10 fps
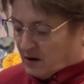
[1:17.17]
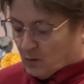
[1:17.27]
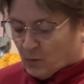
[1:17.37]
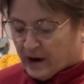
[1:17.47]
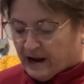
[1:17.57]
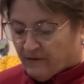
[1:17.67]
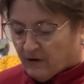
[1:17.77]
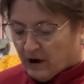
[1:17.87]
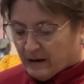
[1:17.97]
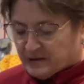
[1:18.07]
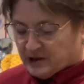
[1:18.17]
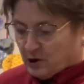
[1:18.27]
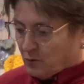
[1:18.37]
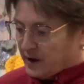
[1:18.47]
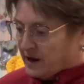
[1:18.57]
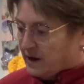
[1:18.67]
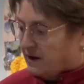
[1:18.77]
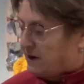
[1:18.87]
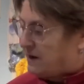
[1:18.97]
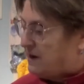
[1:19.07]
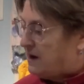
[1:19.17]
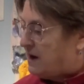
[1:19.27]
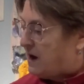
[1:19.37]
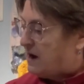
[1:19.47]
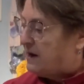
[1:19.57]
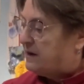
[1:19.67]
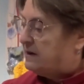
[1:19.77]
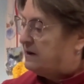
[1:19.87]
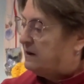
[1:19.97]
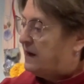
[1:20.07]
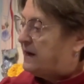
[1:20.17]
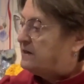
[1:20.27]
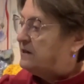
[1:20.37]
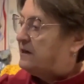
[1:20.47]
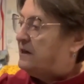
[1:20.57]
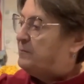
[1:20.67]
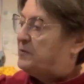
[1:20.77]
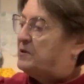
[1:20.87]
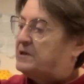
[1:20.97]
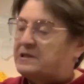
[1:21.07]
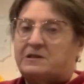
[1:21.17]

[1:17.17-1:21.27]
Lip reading: Whenever I'm sewing, I like to keep the